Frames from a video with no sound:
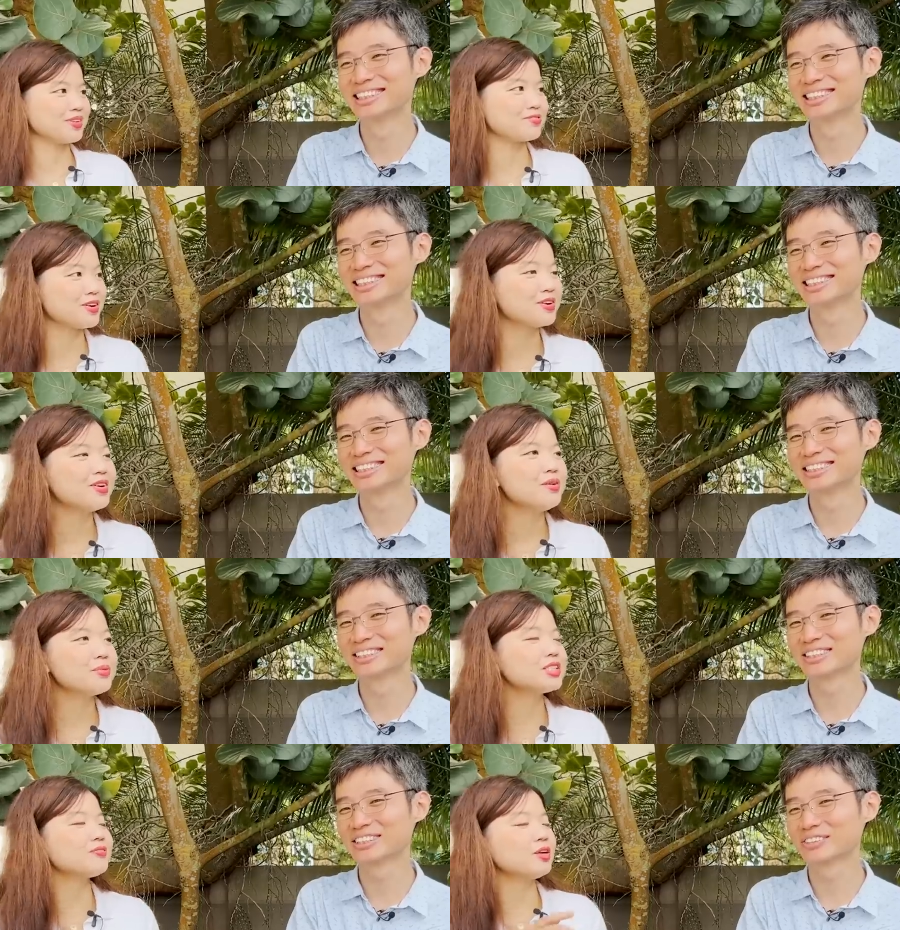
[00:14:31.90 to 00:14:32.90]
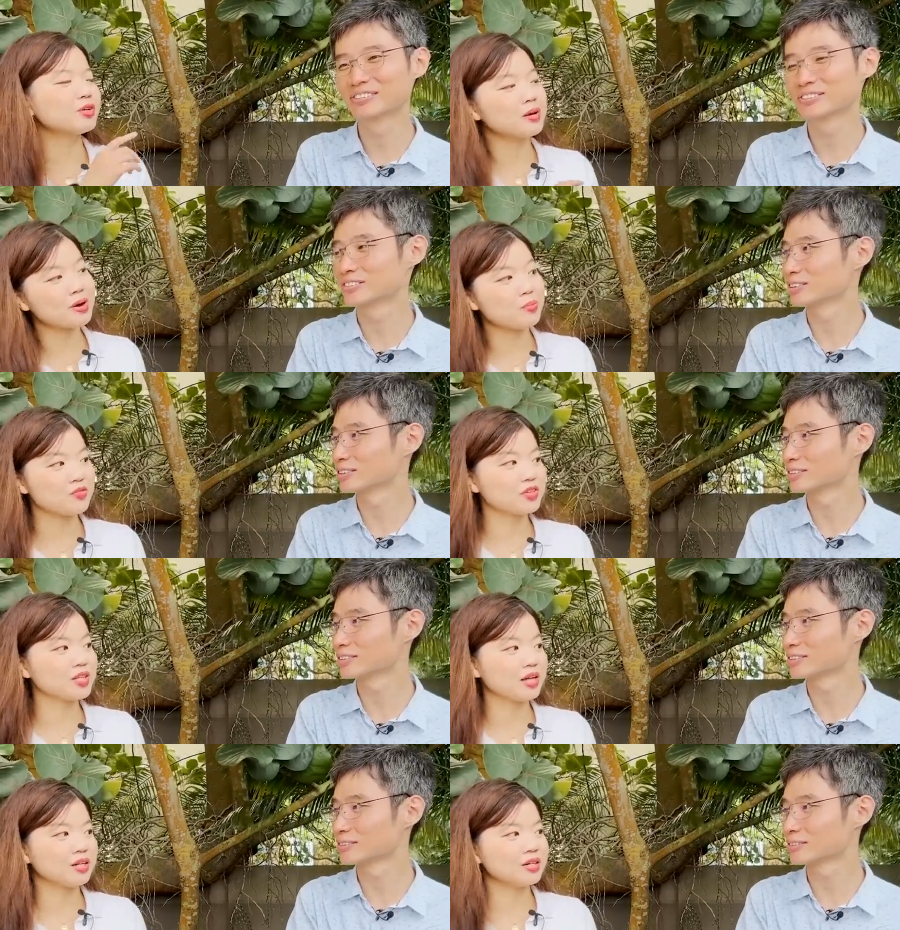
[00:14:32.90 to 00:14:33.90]
Speaker 1: afraid. Because if I look at my previous
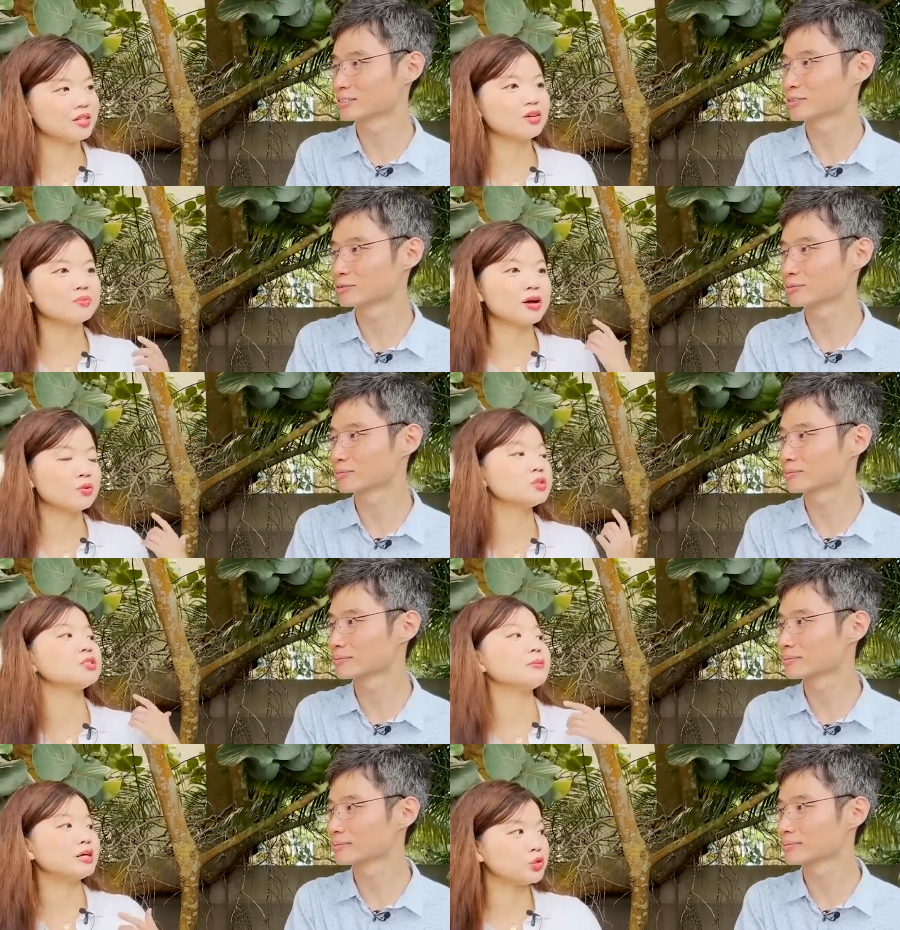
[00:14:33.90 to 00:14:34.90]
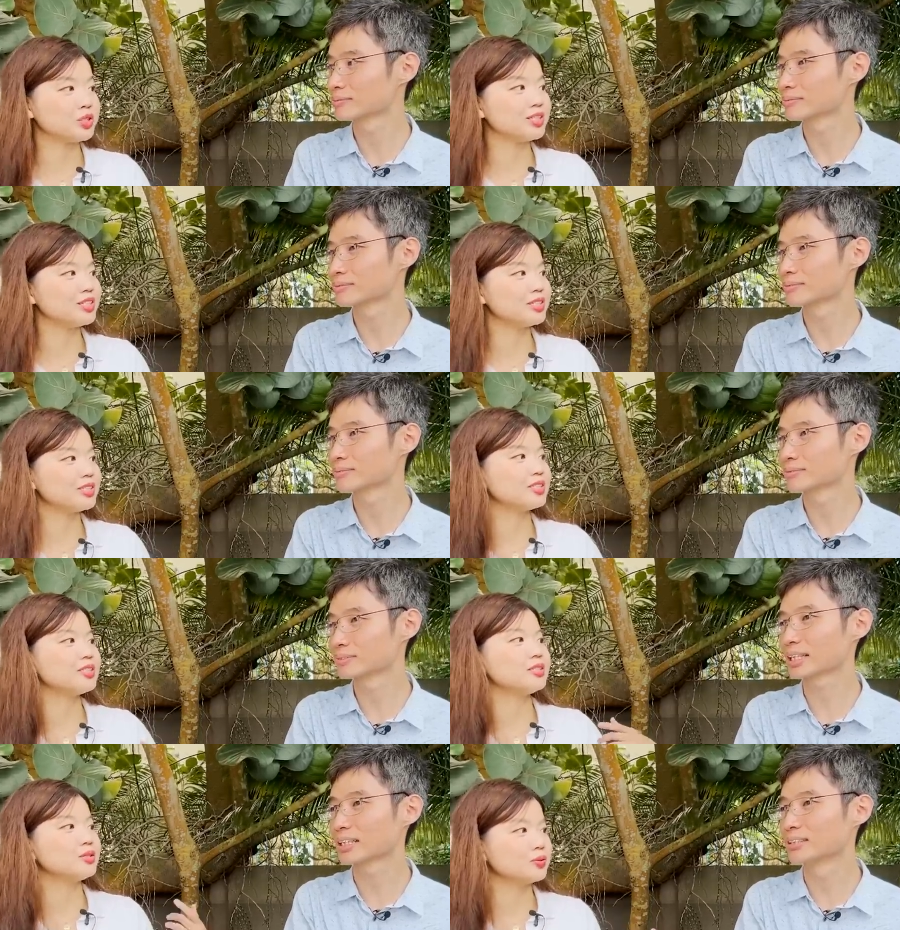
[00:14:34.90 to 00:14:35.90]
tenure, a lot of my roles is about three years,
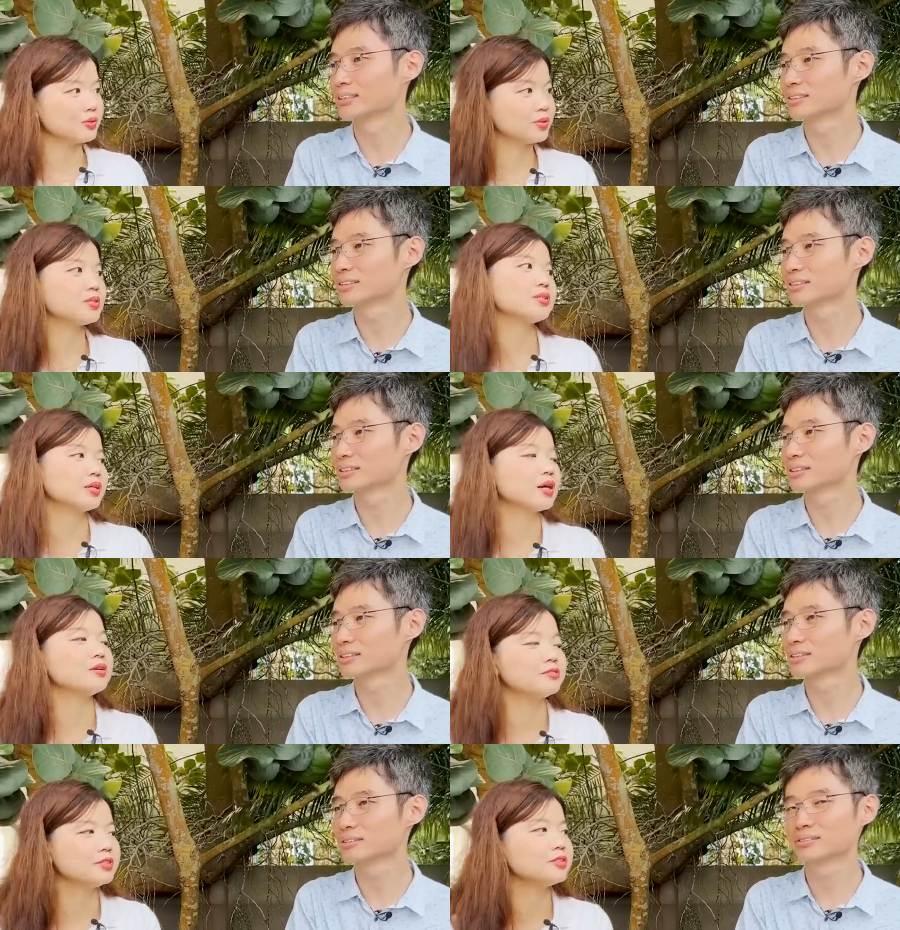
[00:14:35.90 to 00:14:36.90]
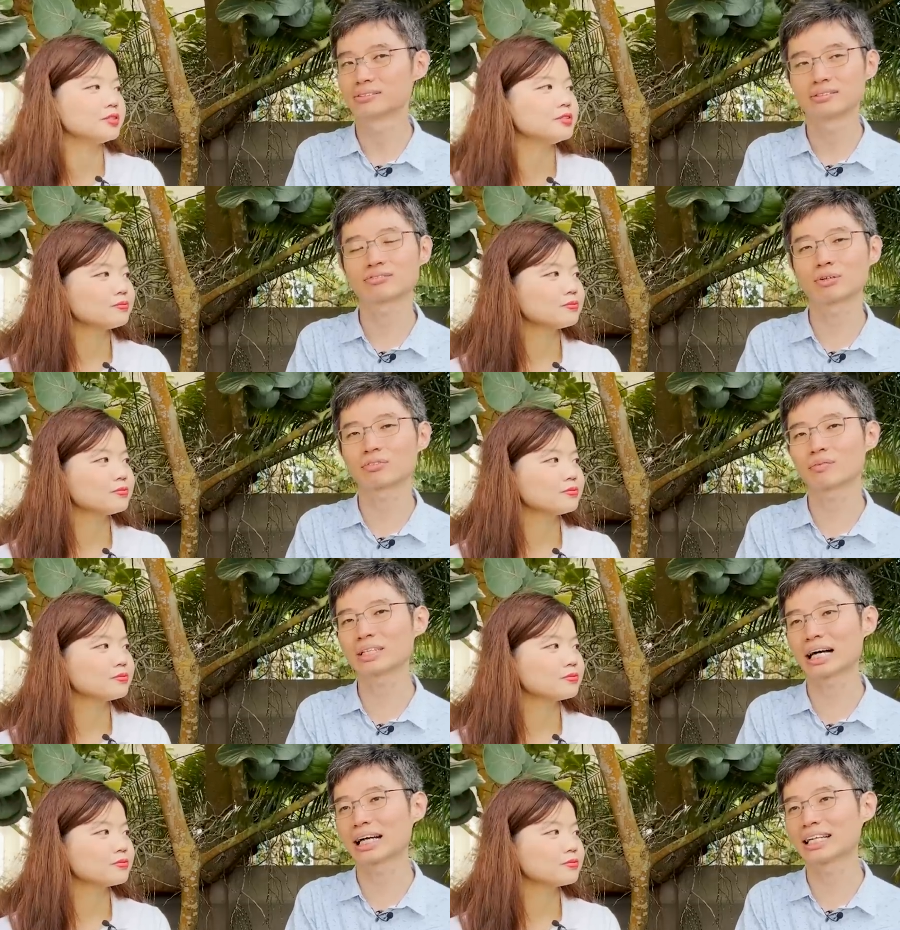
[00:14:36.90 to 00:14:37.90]
yeah. you know, that kind of thing
Speaker 2: for, for
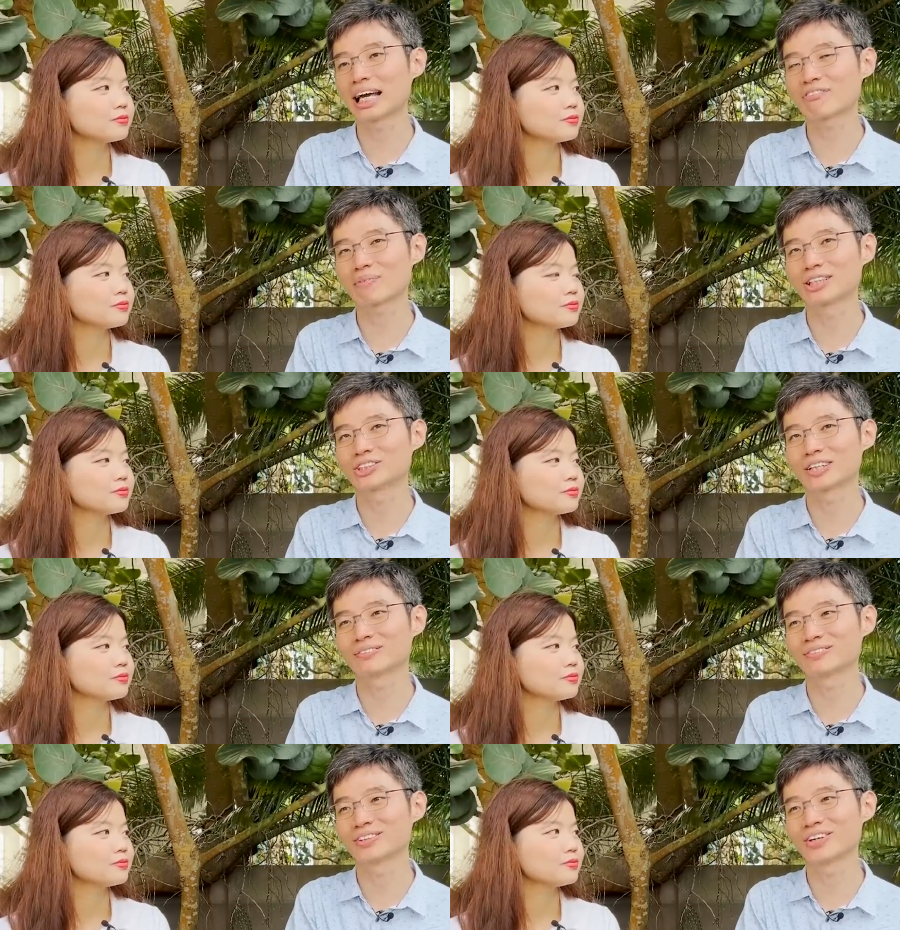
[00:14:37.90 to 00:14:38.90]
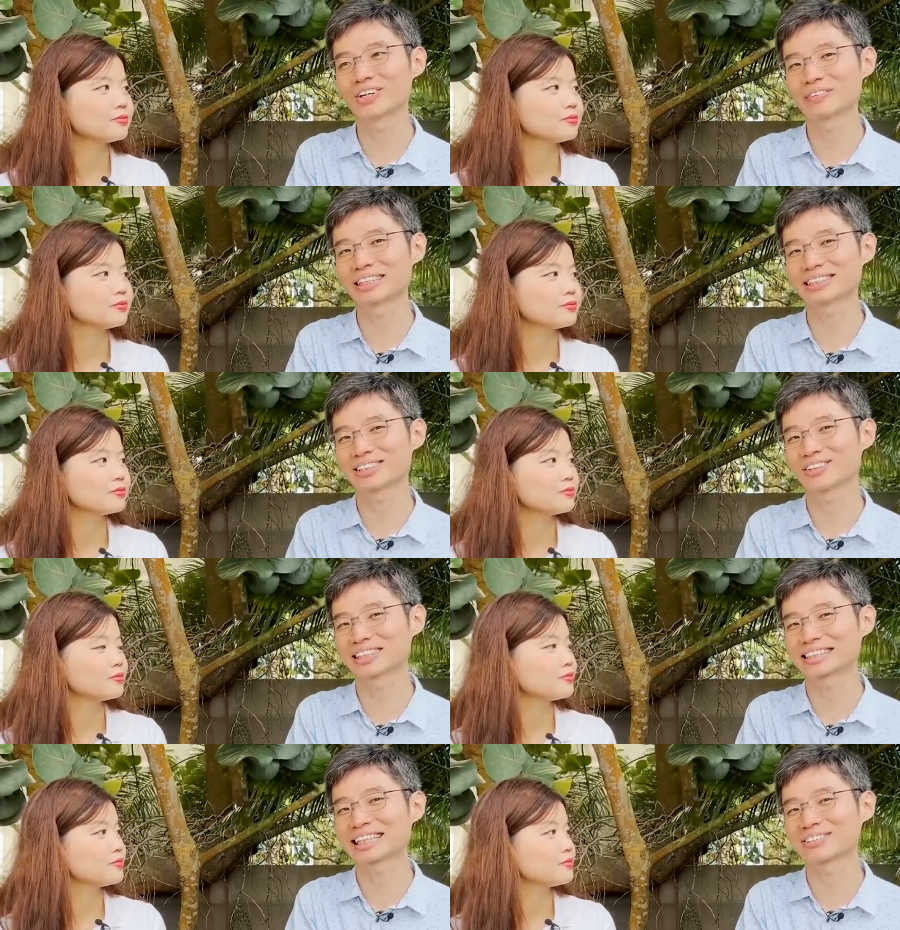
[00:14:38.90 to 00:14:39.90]
me, I left my job all because all
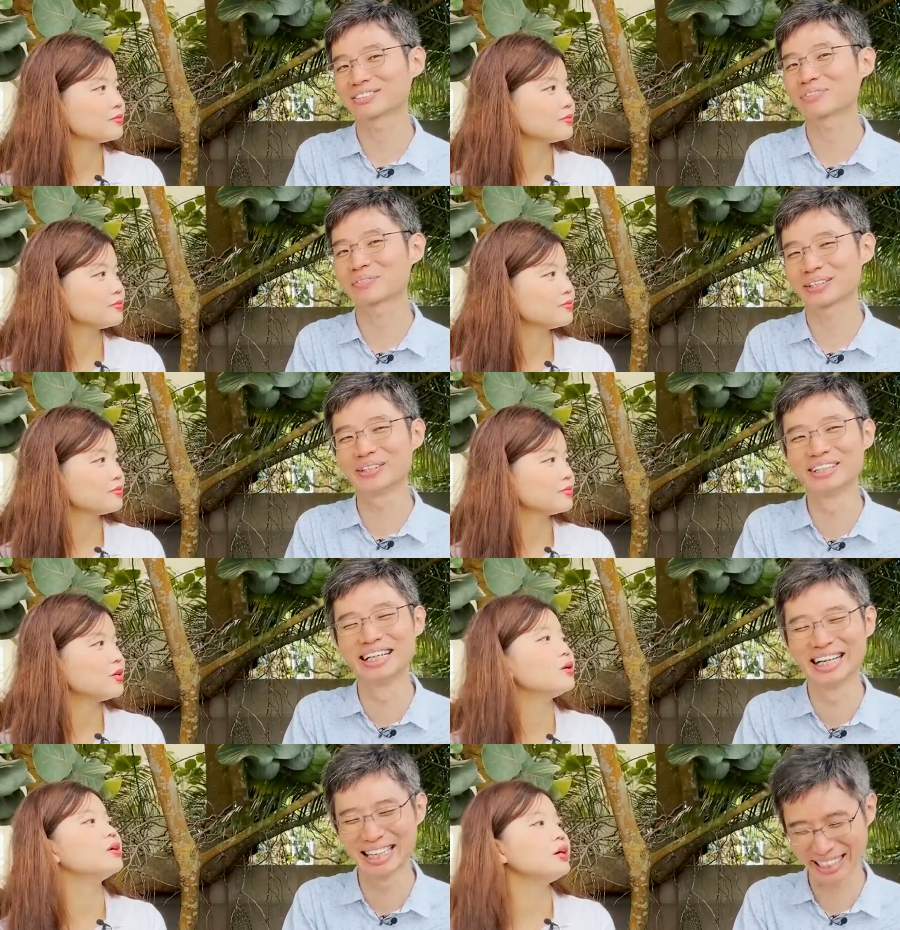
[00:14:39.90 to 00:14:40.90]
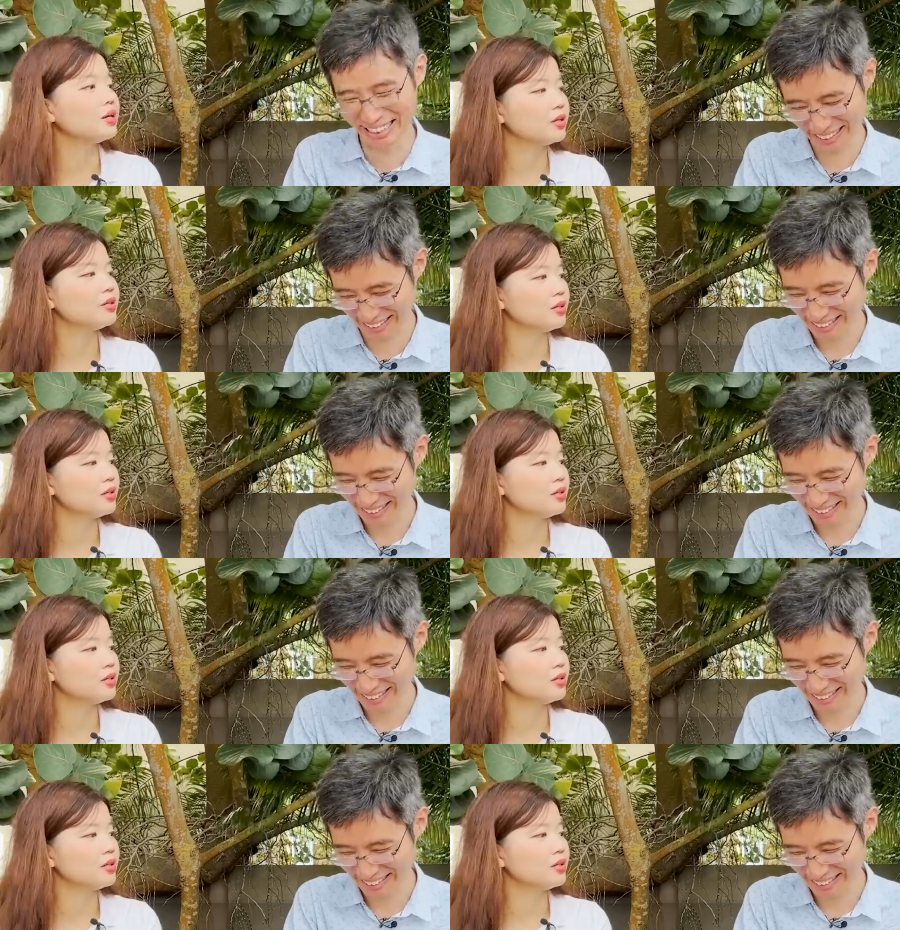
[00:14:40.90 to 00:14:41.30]
the startups fail. Okay.